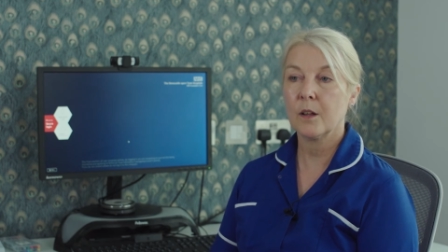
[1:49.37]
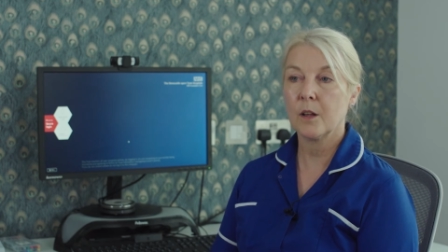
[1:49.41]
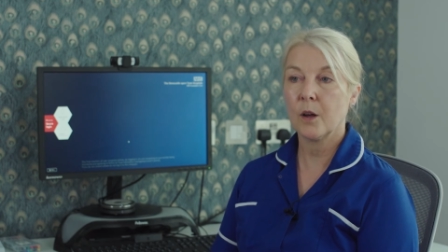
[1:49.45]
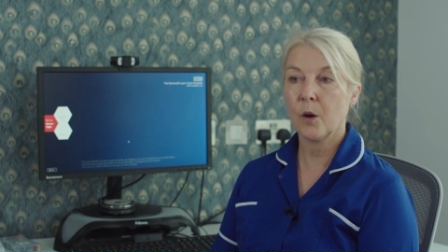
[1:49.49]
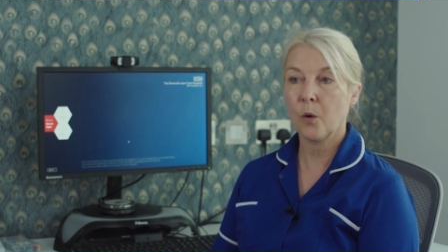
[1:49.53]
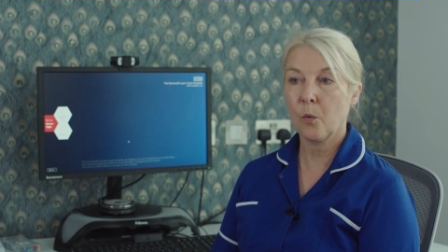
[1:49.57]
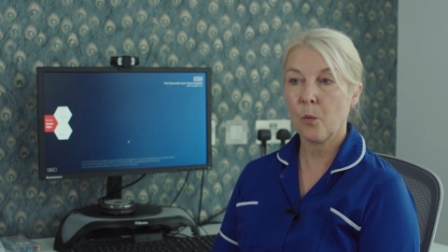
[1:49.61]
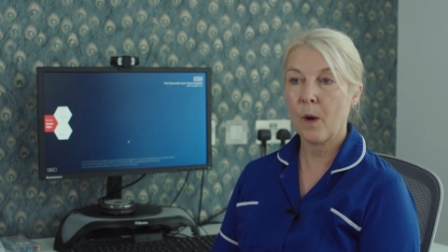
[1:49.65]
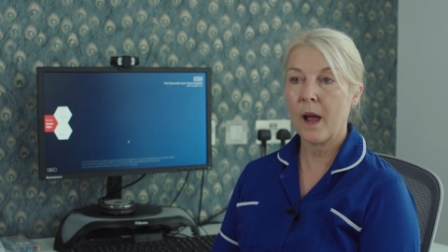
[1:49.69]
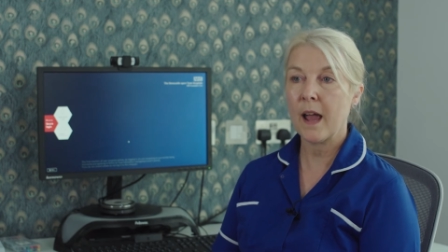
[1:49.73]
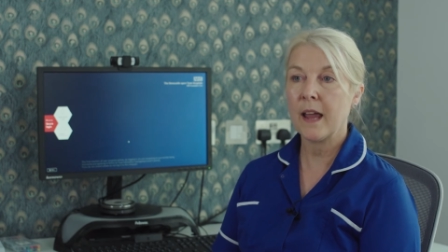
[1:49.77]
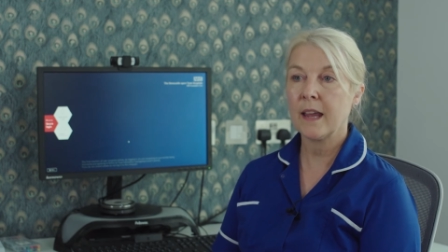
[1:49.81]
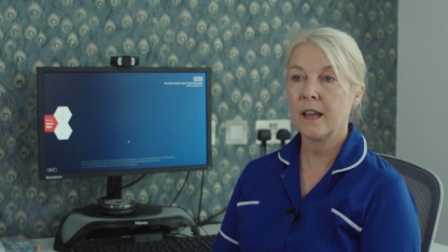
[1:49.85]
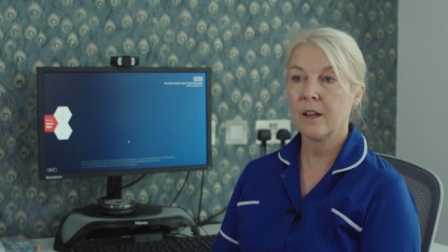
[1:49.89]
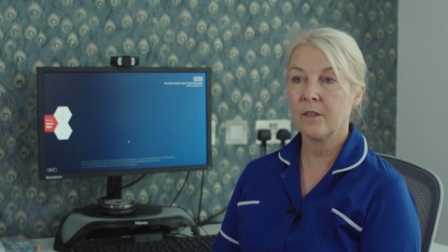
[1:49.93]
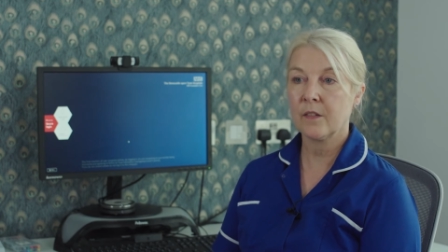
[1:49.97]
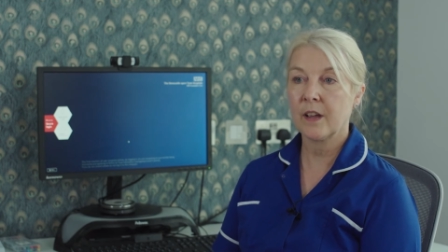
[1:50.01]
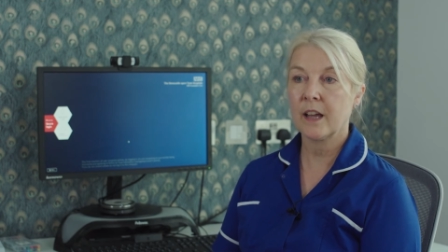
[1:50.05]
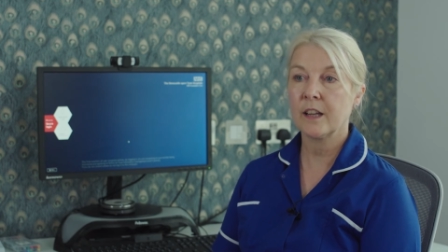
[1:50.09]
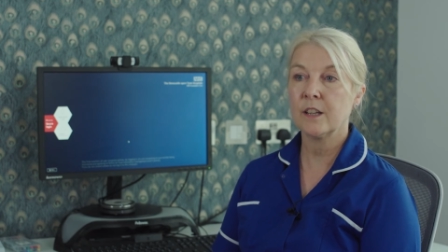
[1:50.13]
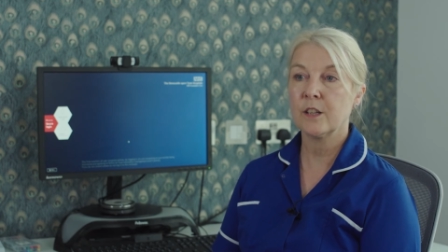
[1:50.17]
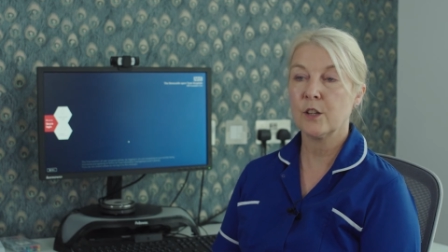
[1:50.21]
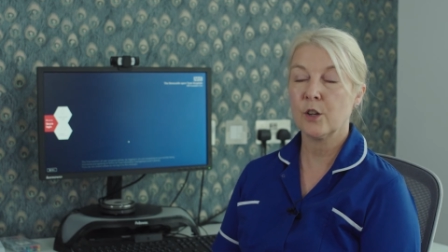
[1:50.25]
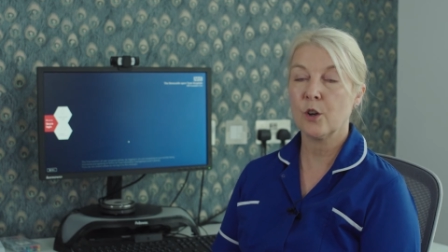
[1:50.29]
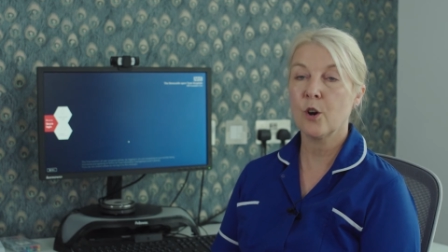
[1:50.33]
a way of
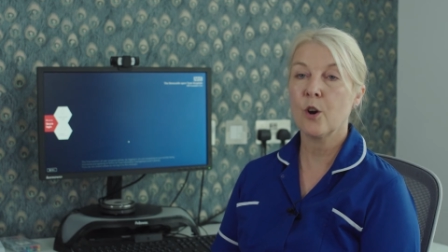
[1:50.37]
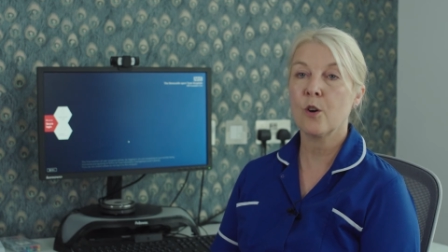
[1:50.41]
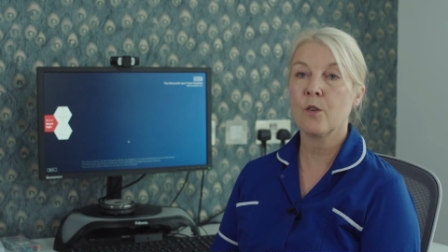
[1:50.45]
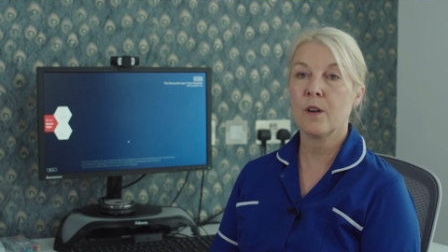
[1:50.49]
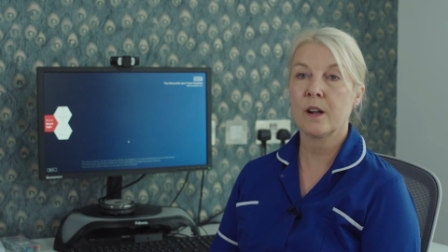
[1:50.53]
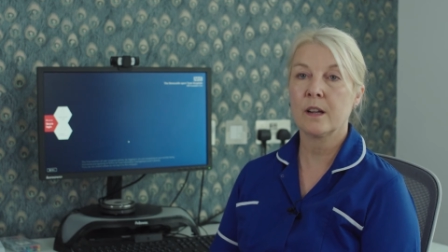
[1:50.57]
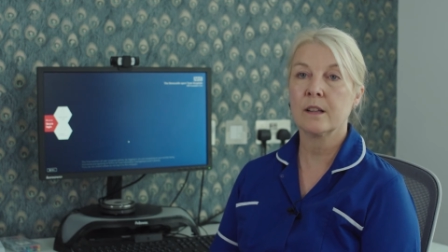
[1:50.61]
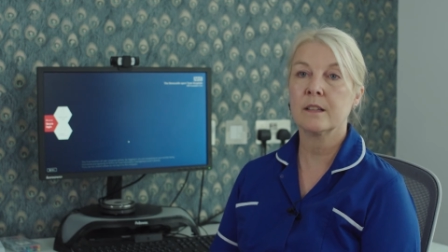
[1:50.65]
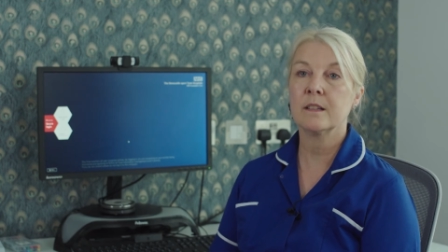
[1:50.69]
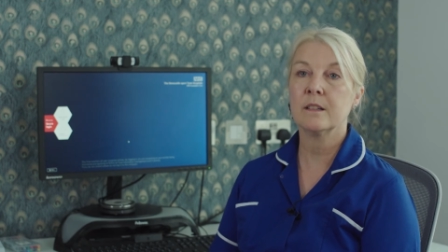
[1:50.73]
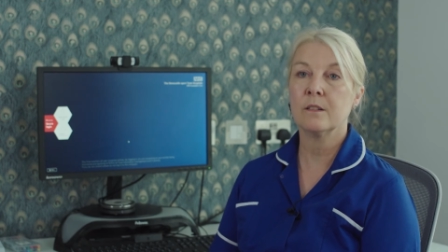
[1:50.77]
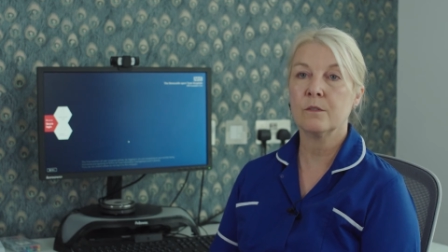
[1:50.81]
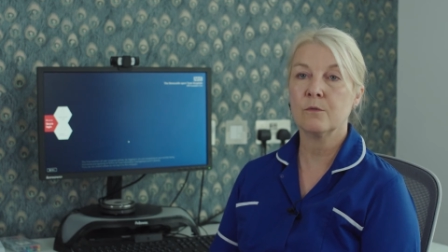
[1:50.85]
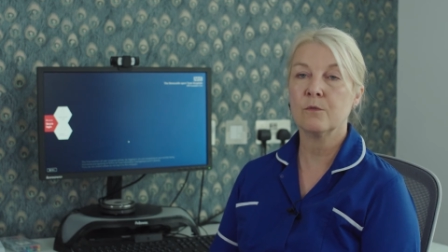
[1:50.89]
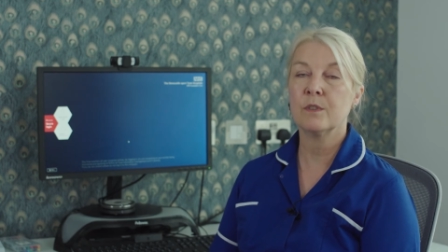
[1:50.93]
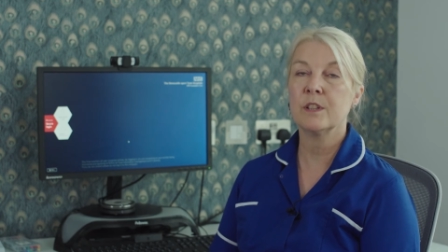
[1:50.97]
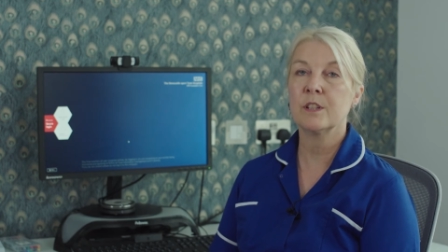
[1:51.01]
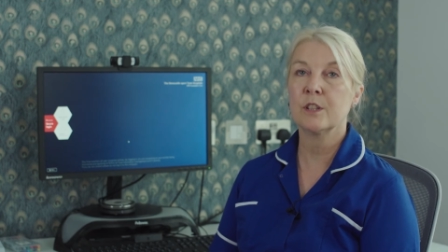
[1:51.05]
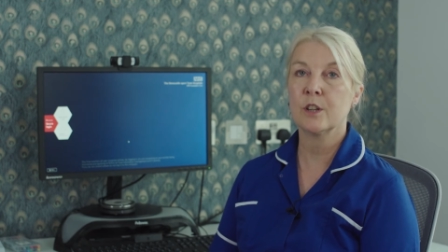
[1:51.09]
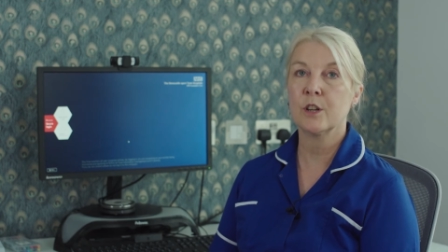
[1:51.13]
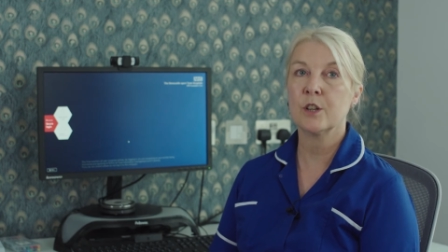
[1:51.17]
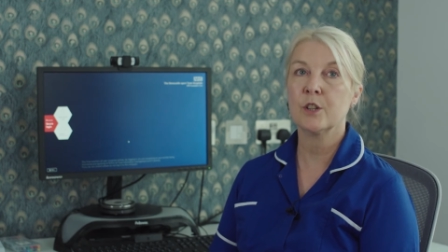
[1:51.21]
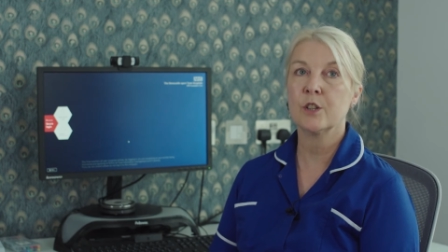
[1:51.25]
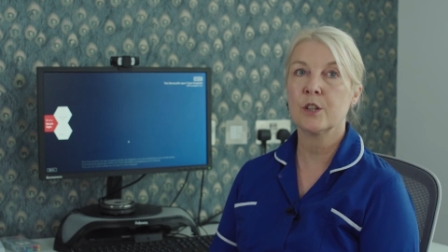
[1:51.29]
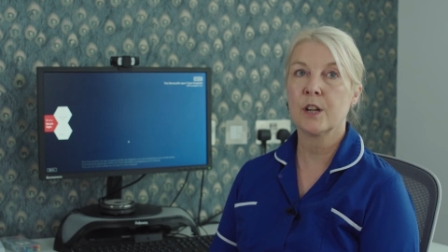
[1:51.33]
getting your
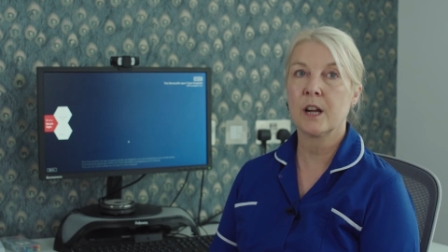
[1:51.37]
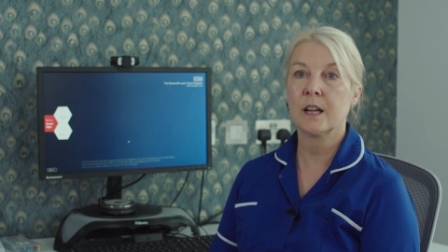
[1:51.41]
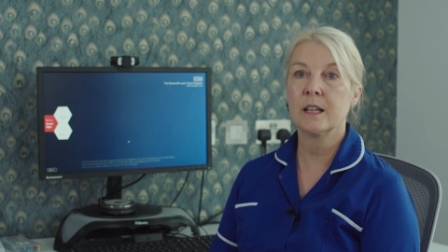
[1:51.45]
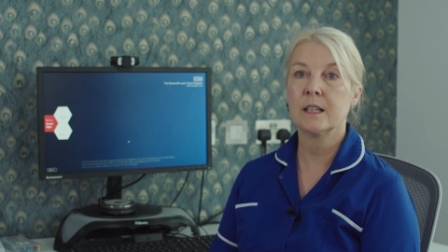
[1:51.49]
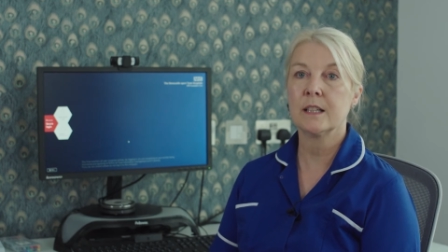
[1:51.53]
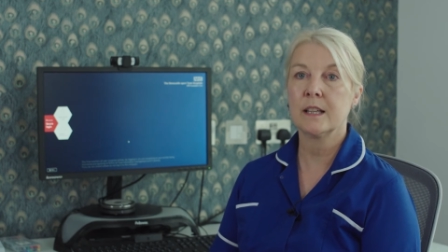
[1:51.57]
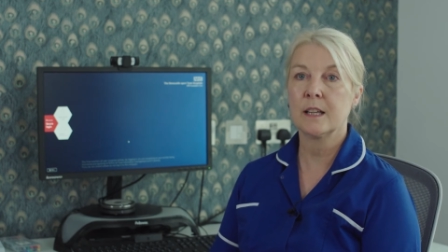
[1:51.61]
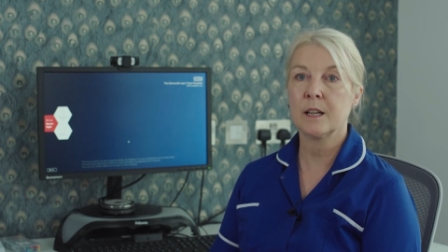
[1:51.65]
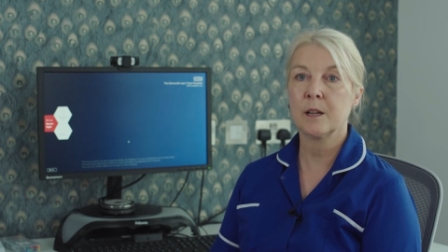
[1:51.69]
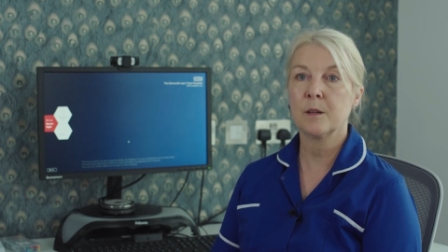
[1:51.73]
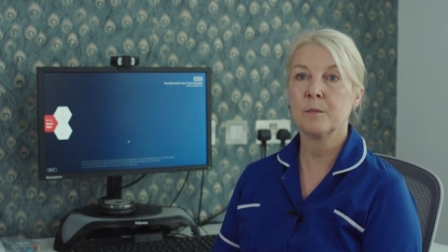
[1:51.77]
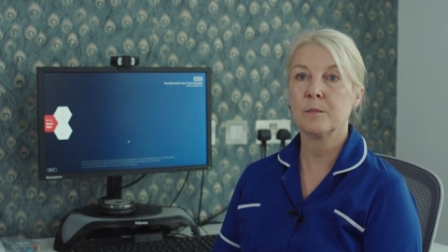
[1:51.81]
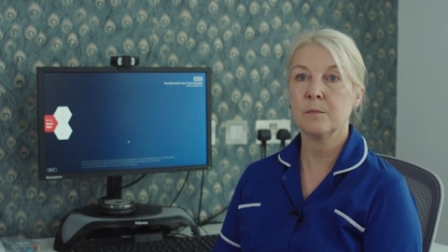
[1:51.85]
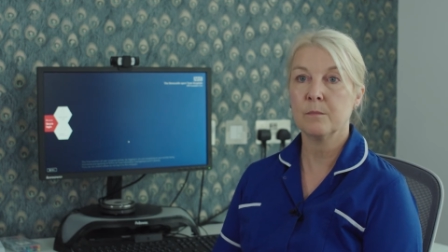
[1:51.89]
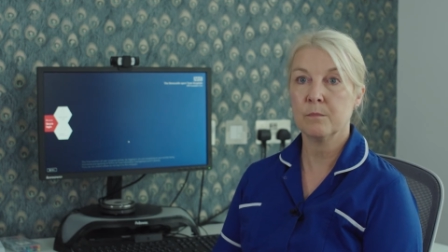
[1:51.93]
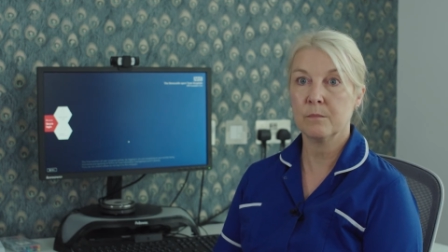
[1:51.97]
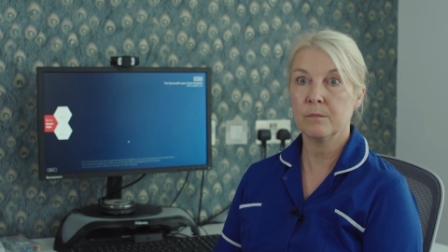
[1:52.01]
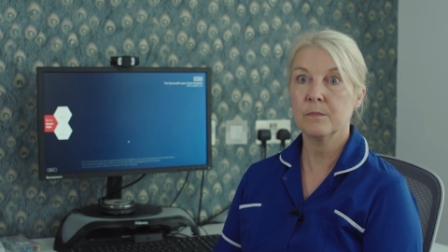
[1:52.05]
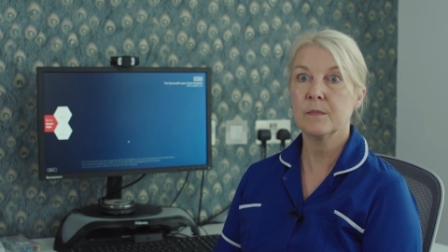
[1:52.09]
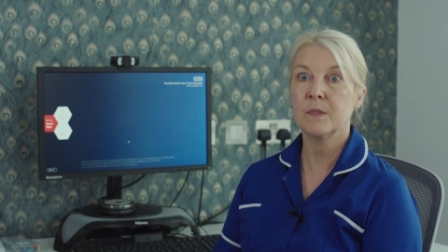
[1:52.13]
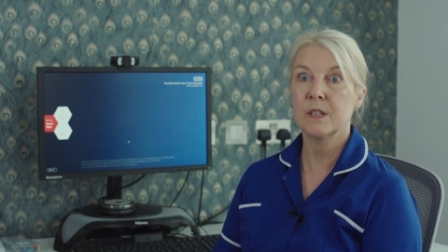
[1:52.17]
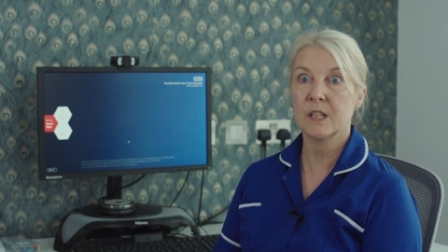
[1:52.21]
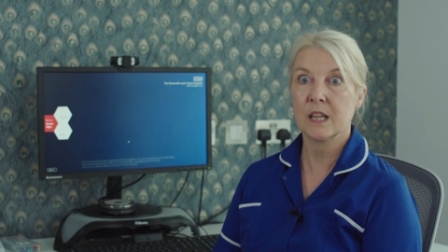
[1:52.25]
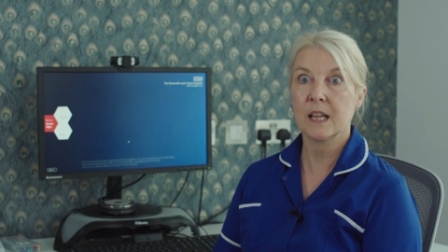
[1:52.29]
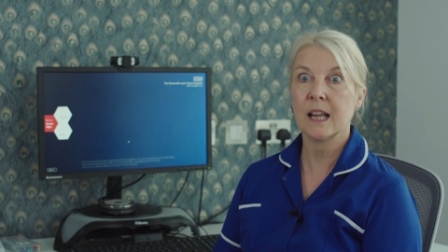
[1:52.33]
research idea
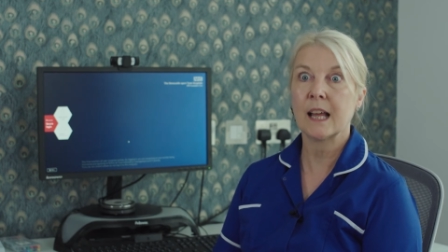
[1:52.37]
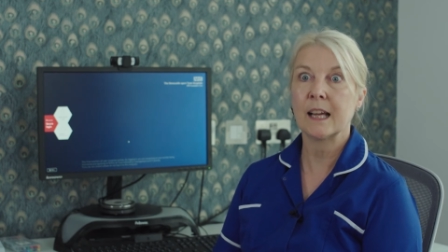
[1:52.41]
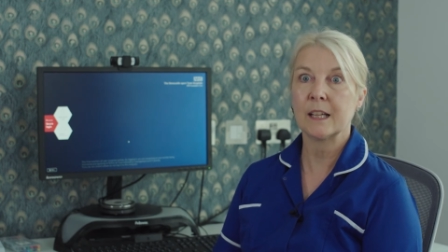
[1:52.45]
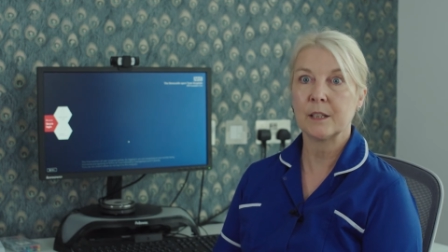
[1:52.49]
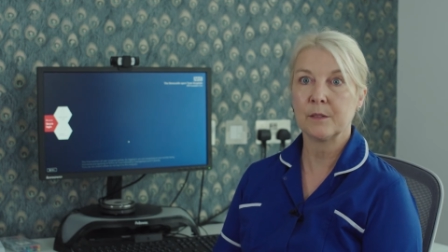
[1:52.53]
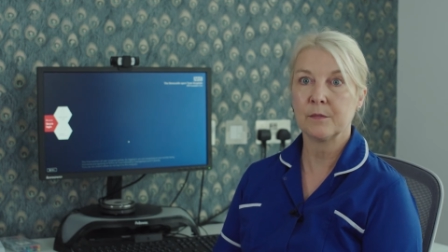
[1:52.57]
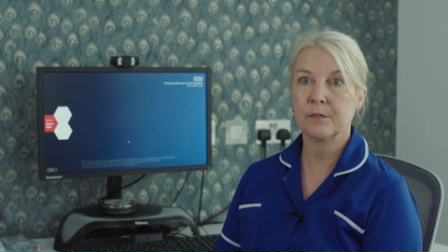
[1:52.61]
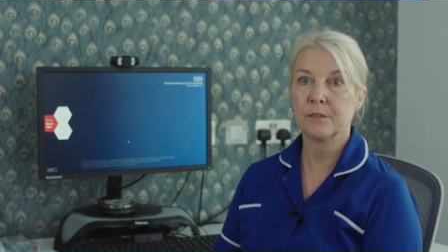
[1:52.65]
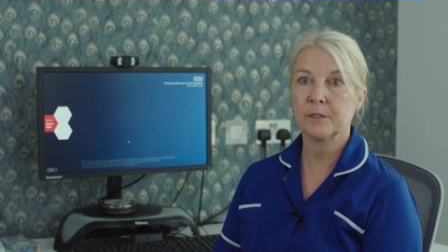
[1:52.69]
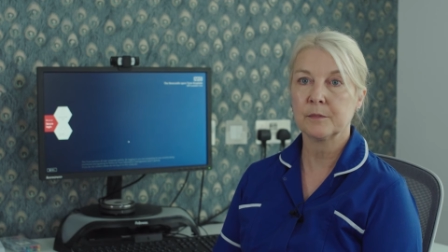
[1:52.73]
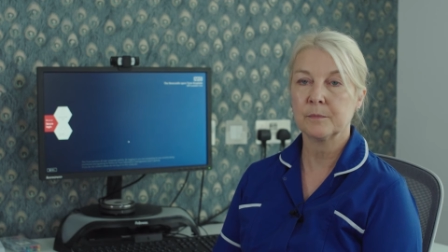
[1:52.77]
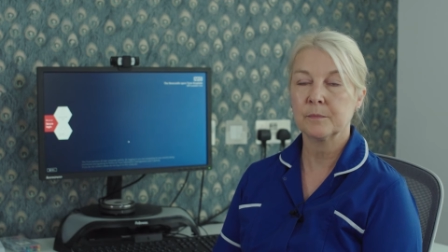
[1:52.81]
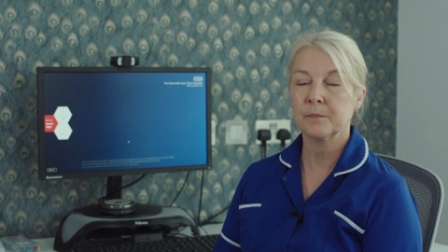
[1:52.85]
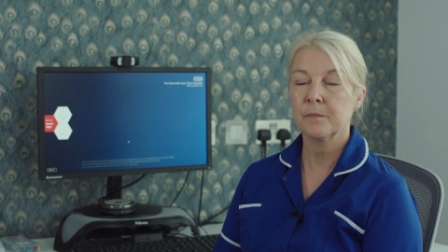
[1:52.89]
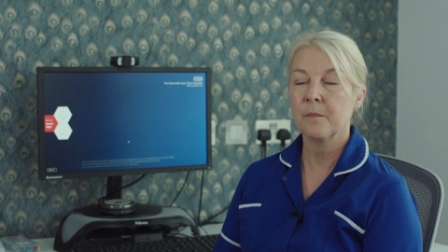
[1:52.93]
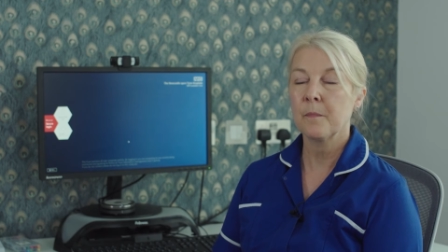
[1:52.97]
to life.